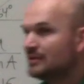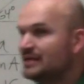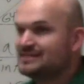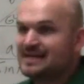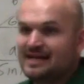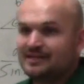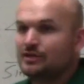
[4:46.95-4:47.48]
is
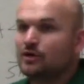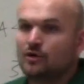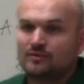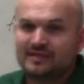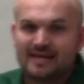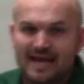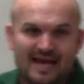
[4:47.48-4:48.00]
that the
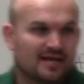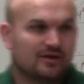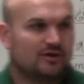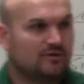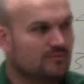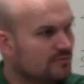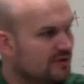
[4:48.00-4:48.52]
only
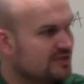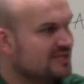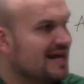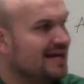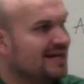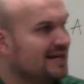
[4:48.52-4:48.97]
angle where sine